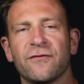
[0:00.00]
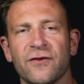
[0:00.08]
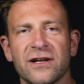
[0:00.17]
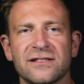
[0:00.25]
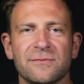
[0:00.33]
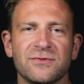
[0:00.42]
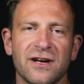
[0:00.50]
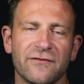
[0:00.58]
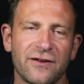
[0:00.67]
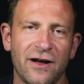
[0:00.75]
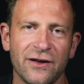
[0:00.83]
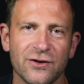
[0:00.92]
Fritz. I'm sorry
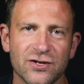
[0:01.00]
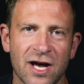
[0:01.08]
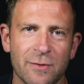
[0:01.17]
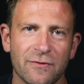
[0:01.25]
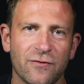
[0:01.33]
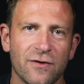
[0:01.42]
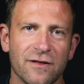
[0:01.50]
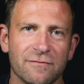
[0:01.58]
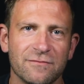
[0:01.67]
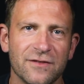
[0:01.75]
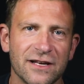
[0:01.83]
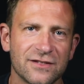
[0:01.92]
for calling you John before the
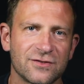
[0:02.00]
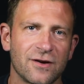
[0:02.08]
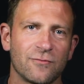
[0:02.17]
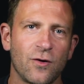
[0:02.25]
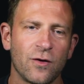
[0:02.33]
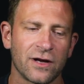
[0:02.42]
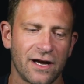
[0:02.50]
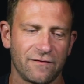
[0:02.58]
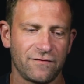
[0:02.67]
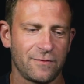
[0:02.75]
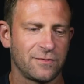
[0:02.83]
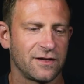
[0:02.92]
thing's rolling. I
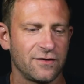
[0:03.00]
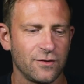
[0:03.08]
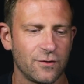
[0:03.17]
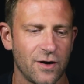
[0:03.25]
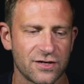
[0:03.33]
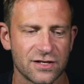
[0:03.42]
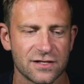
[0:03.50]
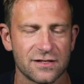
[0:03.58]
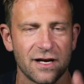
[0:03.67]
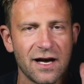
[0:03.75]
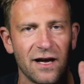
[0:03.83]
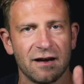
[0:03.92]
flipped the two questions.
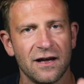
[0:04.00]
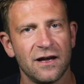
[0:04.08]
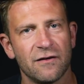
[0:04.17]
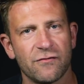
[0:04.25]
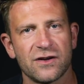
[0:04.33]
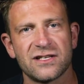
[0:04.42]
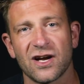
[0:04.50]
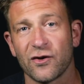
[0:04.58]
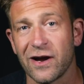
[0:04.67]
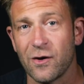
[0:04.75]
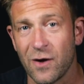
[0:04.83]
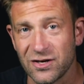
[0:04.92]
Uh, Fritz,
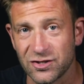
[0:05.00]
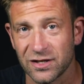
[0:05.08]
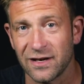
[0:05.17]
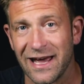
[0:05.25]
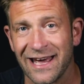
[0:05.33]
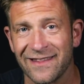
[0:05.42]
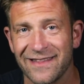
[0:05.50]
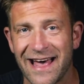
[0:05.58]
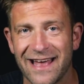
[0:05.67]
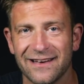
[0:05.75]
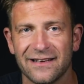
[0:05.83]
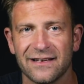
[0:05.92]
great question. And
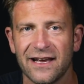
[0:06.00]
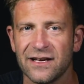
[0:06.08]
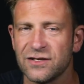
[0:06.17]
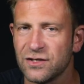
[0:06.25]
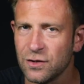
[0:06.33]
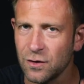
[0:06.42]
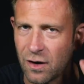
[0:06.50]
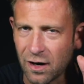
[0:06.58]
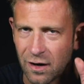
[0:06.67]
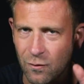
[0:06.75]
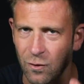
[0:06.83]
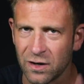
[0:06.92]
that, in case you
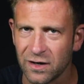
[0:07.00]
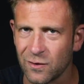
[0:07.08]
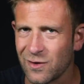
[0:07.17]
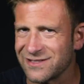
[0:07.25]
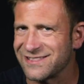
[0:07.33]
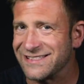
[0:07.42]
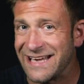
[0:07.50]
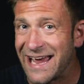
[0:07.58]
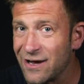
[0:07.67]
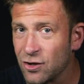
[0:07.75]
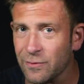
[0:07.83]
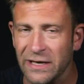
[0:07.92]
are wondering what
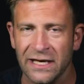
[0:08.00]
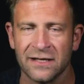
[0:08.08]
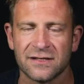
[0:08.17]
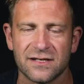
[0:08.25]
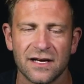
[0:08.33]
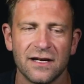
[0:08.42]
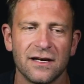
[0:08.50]
scale means,